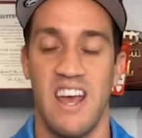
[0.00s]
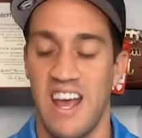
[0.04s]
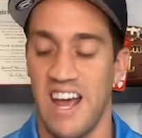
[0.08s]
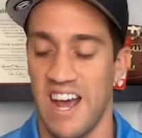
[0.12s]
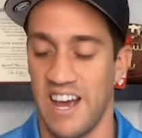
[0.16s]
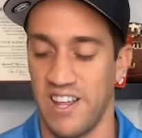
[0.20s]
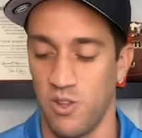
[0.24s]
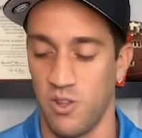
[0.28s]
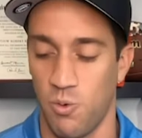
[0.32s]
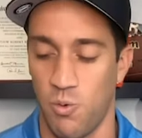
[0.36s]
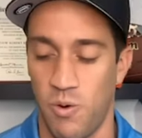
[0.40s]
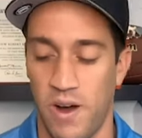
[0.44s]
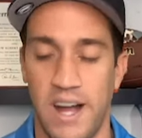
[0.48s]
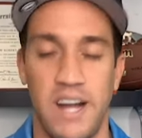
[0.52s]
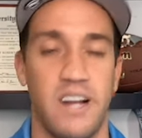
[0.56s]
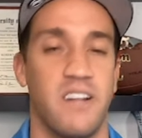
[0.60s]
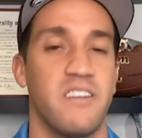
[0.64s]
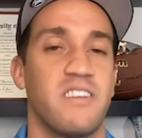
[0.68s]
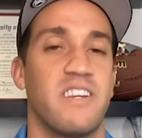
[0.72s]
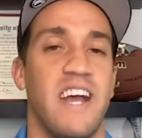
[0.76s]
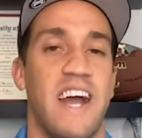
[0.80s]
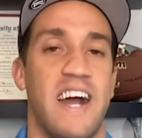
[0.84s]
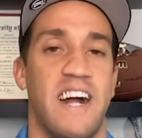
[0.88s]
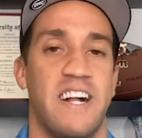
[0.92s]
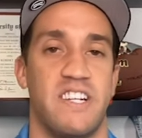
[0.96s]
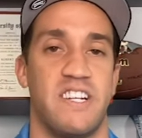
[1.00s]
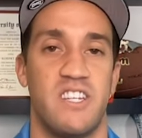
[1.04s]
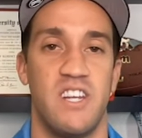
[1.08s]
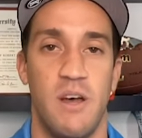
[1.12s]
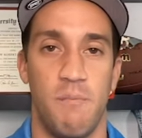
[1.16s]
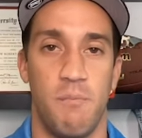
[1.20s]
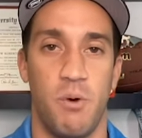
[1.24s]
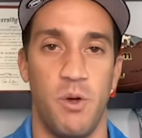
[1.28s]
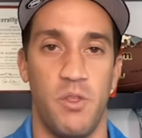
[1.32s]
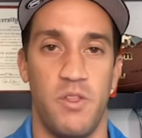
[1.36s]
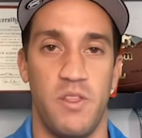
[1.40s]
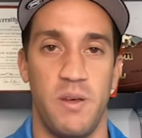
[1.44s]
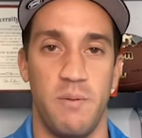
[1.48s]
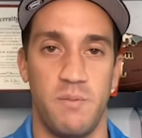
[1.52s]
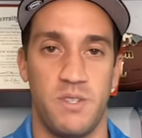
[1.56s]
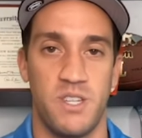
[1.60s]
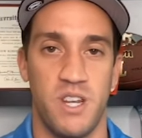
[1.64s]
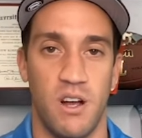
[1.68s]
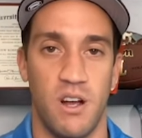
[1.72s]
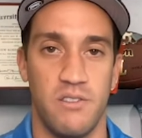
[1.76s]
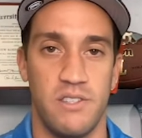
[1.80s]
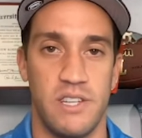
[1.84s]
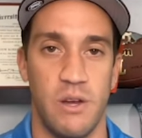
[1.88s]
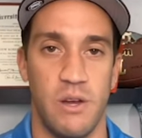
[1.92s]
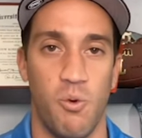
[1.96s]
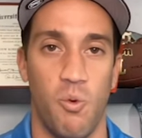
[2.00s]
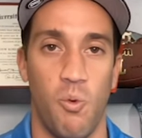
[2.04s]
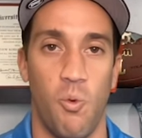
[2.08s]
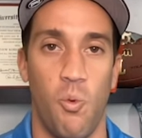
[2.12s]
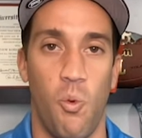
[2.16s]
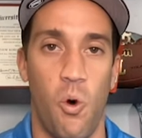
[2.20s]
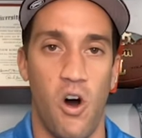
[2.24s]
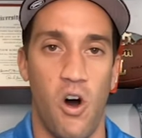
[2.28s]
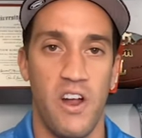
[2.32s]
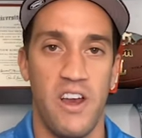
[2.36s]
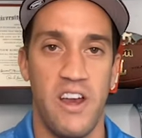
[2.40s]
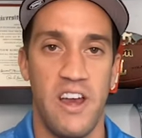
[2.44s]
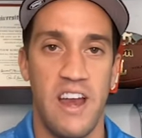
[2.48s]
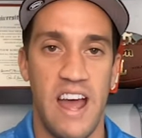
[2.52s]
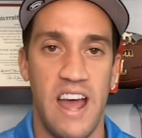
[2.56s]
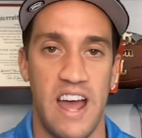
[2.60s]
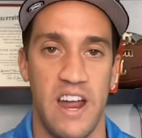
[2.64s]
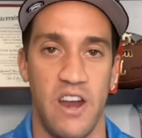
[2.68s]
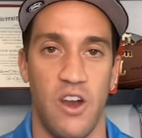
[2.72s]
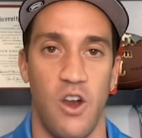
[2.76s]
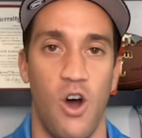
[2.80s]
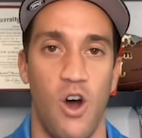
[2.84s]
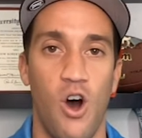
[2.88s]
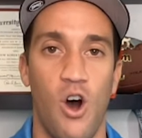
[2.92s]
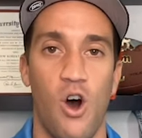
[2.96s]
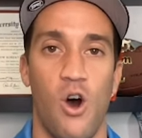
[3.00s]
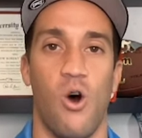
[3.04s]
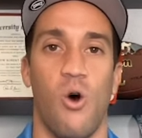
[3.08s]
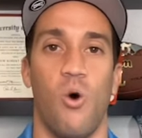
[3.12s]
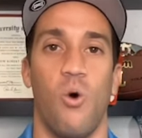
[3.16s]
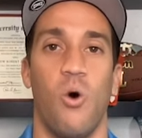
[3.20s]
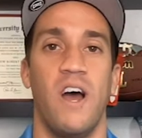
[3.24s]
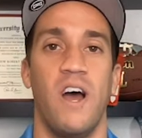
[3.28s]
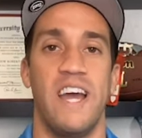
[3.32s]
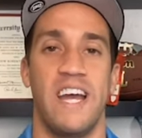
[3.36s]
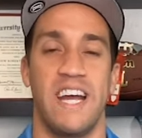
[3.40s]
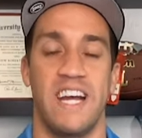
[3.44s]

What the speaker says: And the Wildcats put themselves at 1-0